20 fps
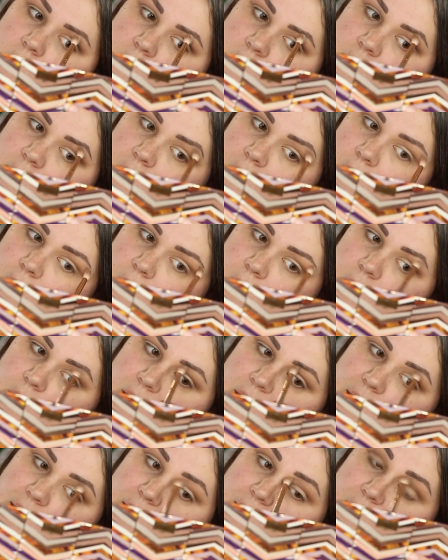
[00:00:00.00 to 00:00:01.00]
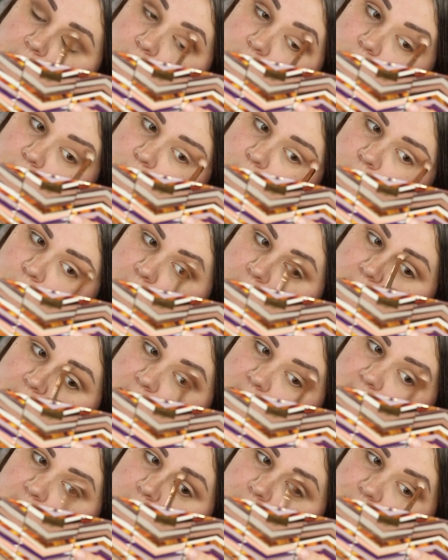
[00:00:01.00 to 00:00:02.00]
So thank you,
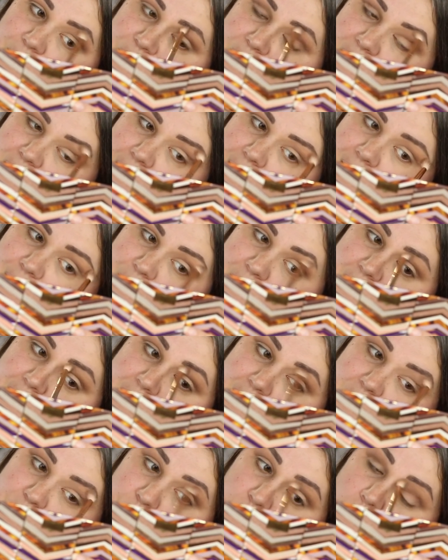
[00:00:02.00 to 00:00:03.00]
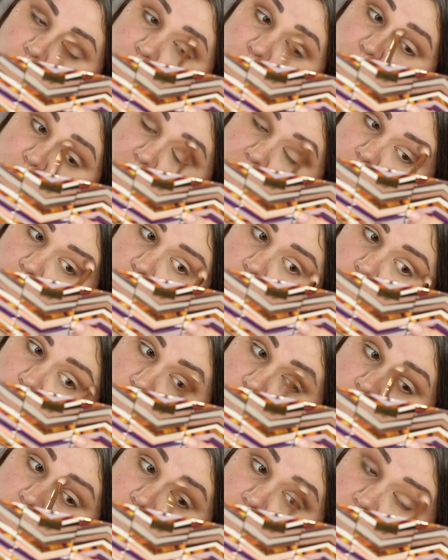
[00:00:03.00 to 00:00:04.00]
Boxy Charm, for sending me this probably
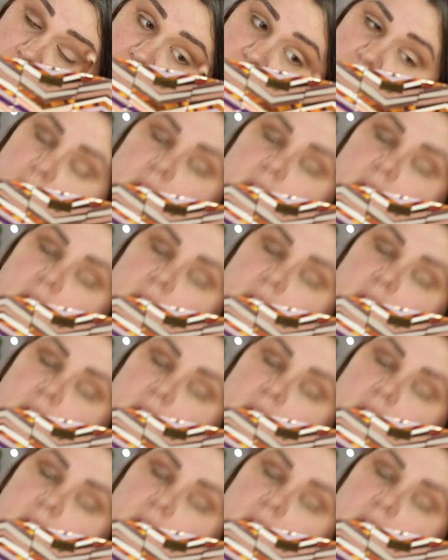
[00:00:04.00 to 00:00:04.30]
old